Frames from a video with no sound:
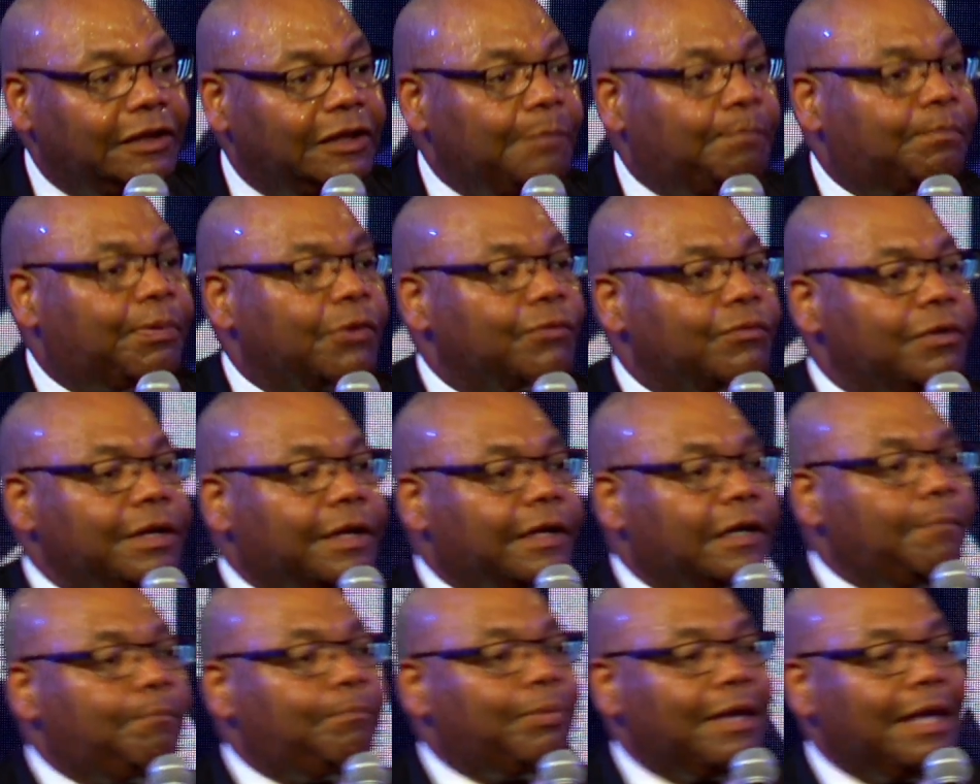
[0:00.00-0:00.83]

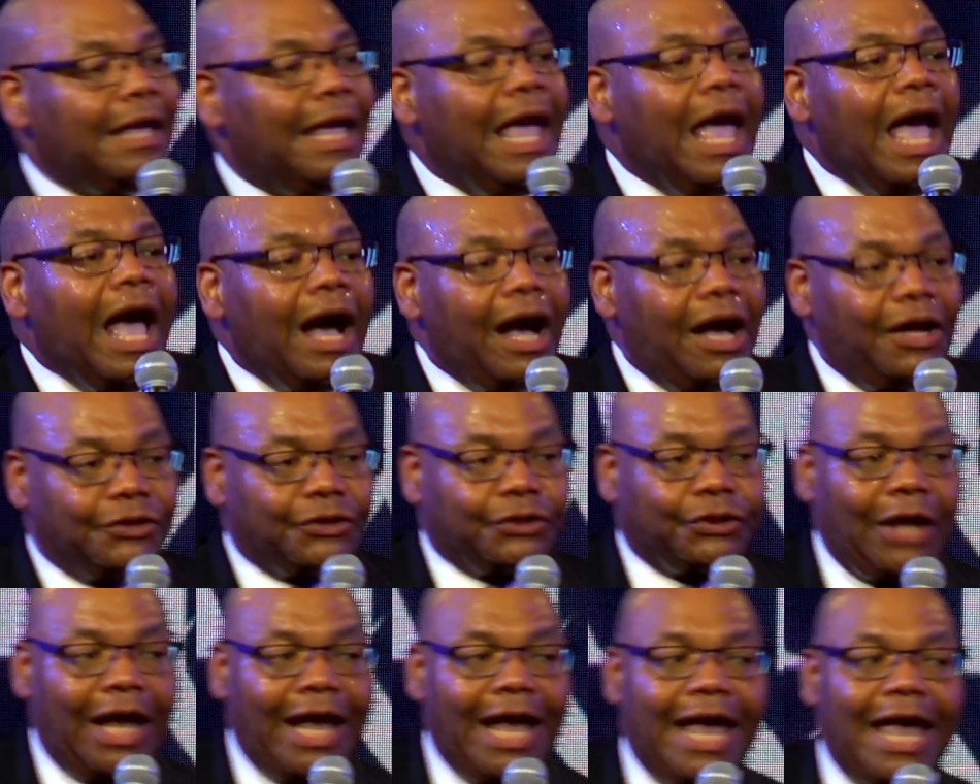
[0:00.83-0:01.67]
pericope a
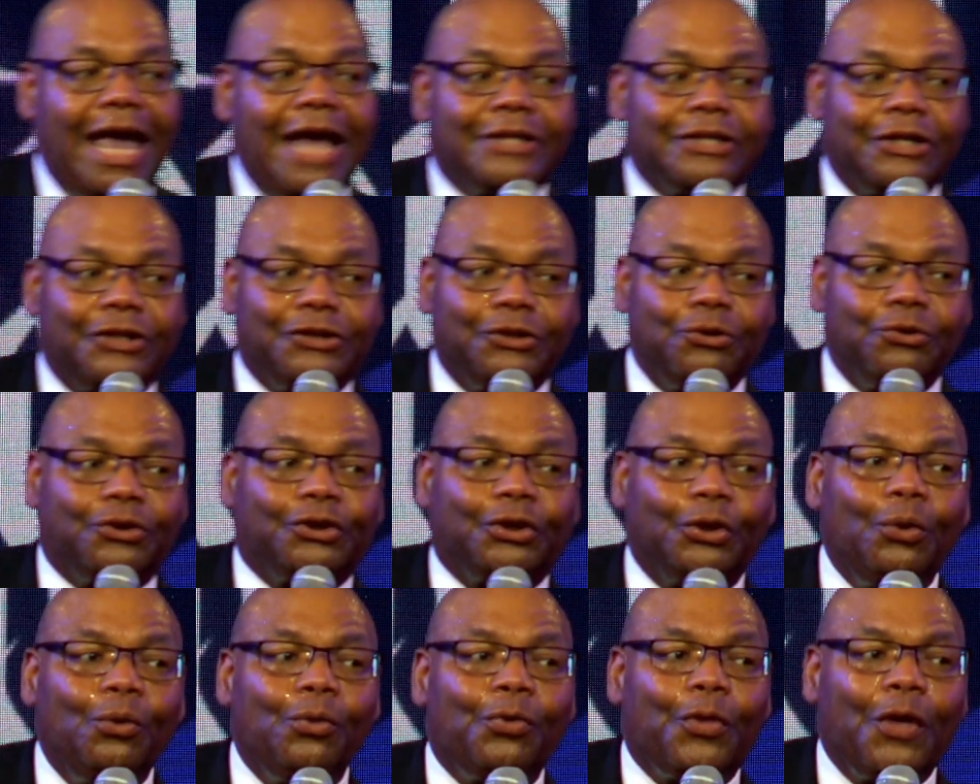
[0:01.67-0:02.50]
chance to do
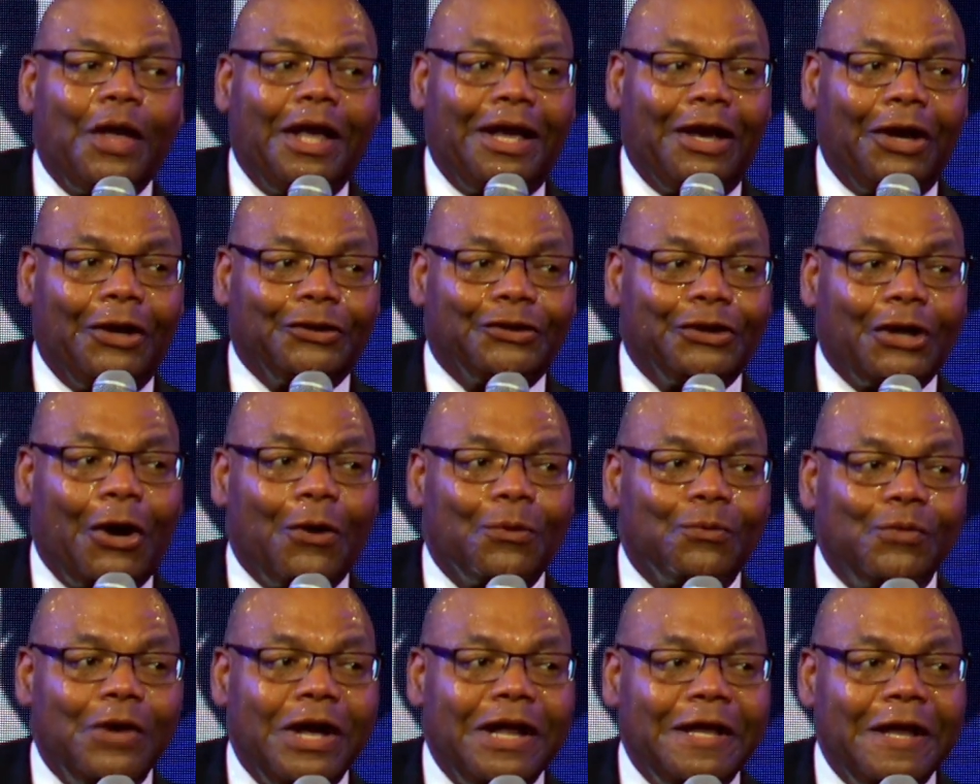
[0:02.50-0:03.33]
two things.
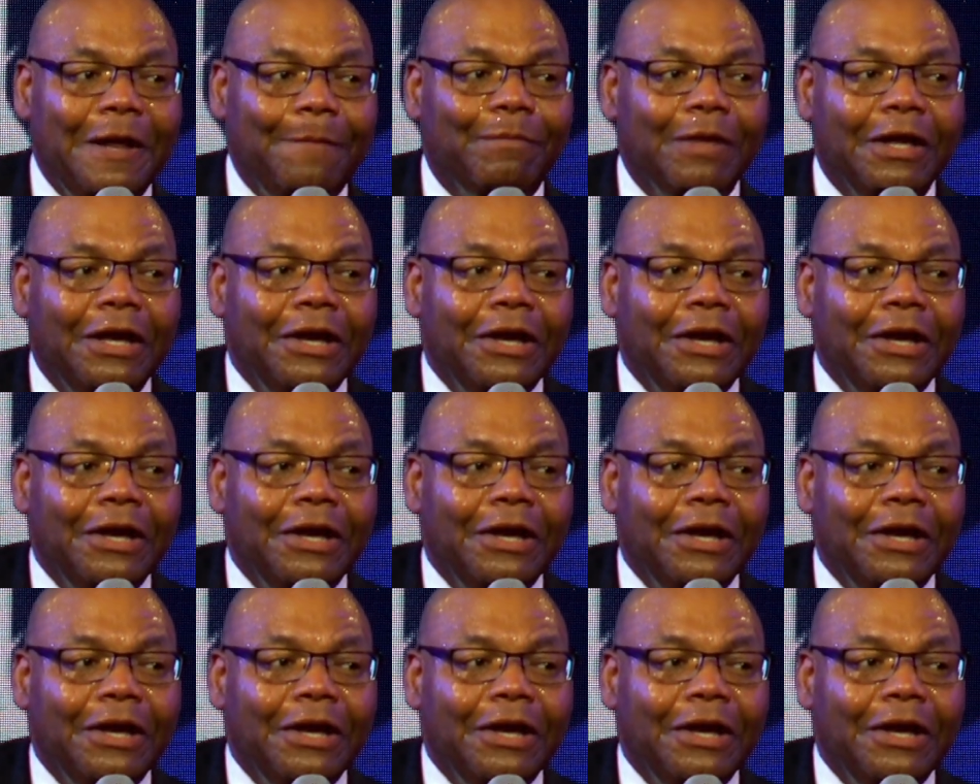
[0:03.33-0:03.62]
Y'all ready?